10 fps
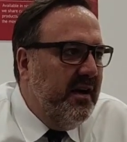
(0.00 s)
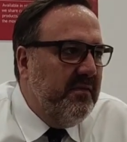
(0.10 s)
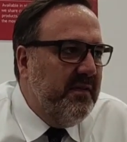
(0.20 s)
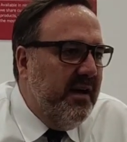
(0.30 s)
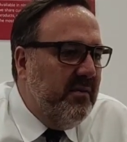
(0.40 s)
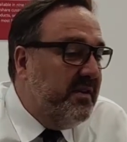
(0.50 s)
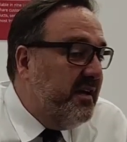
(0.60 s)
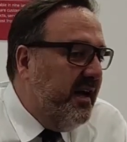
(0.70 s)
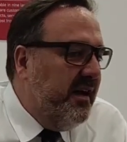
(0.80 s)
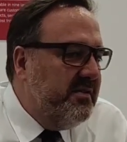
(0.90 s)
of that with
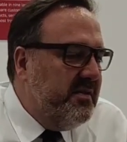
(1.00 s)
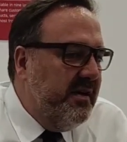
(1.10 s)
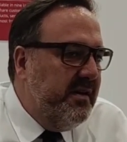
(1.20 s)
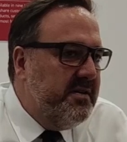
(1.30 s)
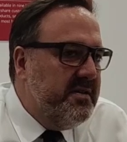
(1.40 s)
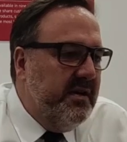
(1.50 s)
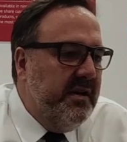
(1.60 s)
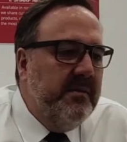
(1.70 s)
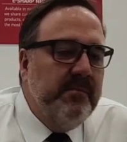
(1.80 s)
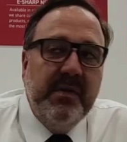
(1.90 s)
the cutting tool
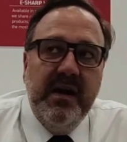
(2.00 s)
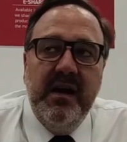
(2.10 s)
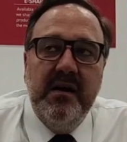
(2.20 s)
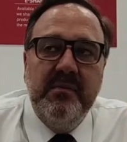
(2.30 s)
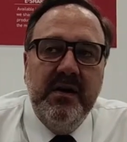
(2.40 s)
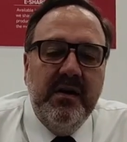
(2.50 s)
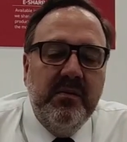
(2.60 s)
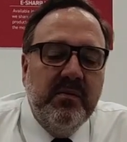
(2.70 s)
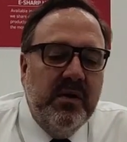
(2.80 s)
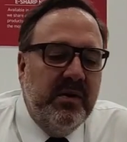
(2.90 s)
industry.
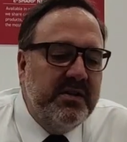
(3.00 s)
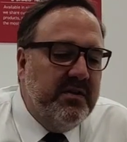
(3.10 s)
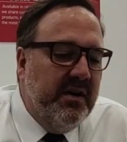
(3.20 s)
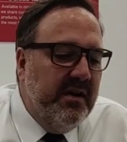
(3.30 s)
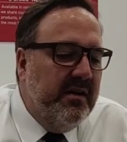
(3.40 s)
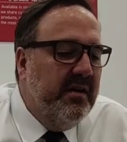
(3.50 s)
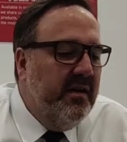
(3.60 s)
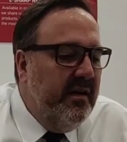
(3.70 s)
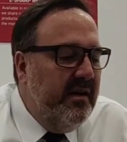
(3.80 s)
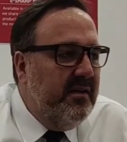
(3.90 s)
And we try to
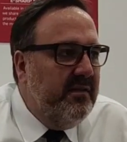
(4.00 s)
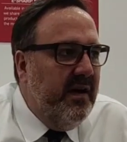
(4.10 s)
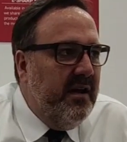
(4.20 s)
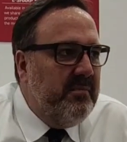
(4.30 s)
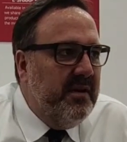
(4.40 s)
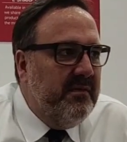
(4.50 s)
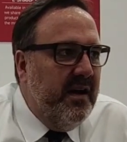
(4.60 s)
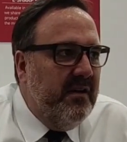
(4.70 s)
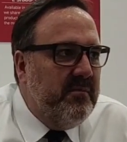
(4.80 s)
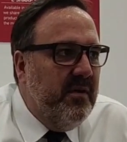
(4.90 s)
develop
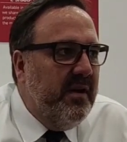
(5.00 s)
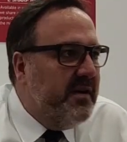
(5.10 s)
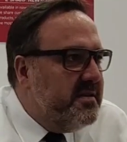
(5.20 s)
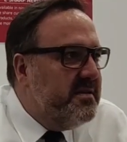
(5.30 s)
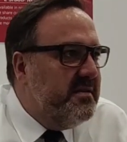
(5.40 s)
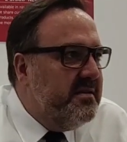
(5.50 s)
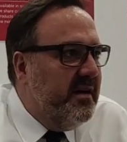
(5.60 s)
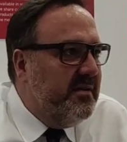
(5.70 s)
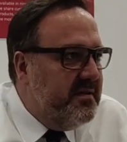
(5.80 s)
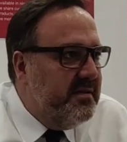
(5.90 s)
innovative products,
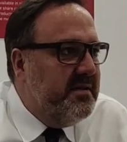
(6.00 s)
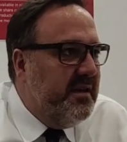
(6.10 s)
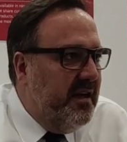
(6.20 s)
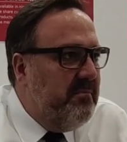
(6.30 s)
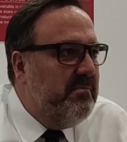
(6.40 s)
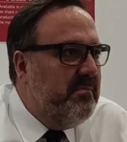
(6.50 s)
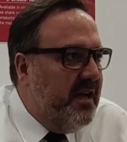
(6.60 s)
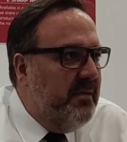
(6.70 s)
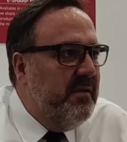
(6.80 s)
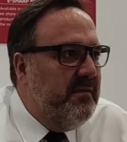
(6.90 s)
to
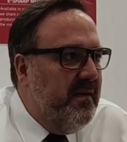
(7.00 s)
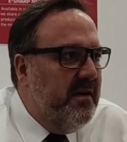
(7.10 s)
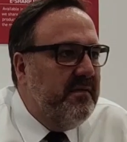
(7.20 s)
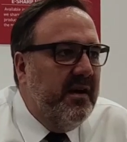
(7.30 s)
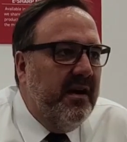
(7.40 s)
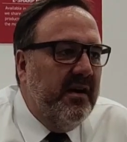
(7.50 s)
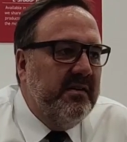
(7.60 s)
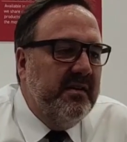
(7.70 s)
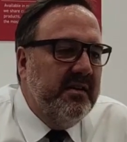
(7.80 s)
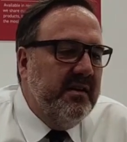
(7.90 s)
keep in front of them. I
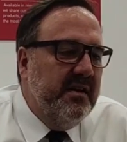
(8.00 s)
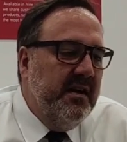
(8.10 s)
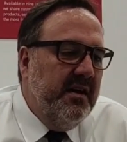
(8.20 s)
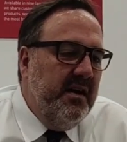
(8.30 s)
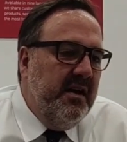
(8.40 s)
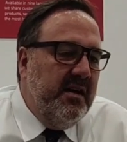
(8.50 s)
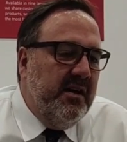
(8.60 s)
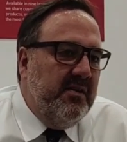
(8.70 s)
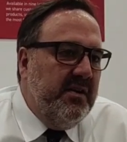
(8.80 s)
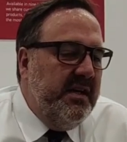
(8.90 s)
think,
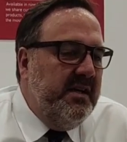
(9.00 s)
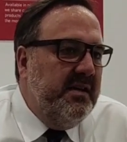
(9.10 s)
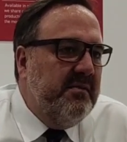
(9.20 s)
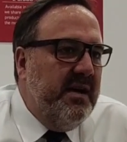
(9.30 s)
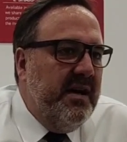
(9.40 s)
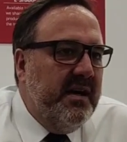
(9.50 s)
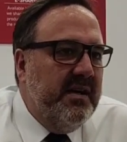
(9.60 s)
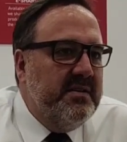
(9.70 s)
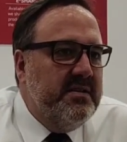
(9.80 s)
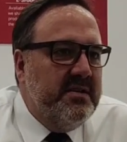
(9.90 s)
the Indian
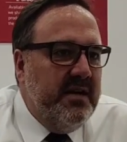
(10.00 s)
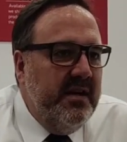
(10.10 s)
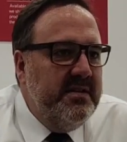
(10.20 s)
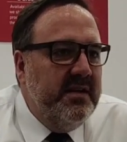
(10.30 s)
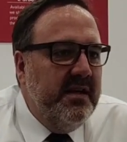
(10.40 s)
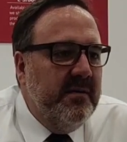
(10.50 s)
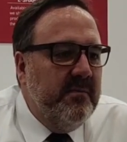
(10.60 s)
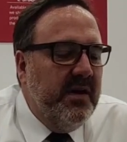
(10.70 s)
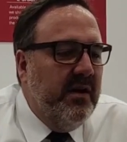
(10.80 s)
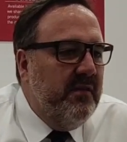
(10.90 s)
market is changing.
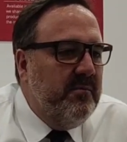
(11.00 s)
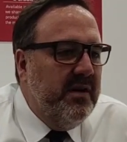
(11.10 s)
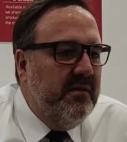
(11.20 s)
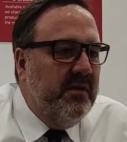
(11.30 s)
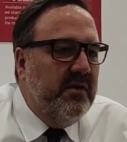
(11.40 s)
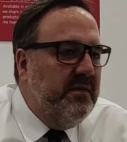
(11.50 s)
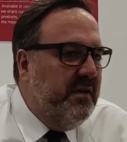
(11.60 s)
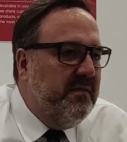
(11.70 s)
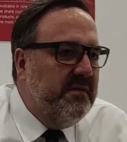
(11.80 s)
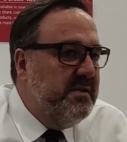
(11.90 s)
I've been involved
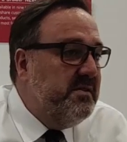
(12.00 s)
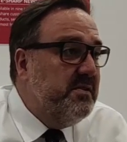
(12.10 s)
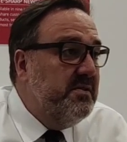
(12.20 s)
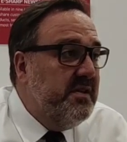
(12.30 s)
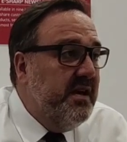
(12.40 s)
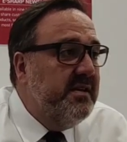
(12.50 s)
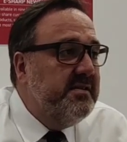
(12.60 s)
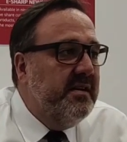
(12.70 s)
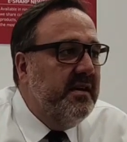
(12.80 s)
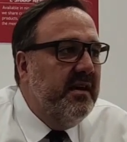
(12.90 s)
here since
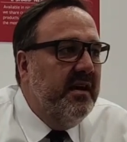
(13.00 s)
2000,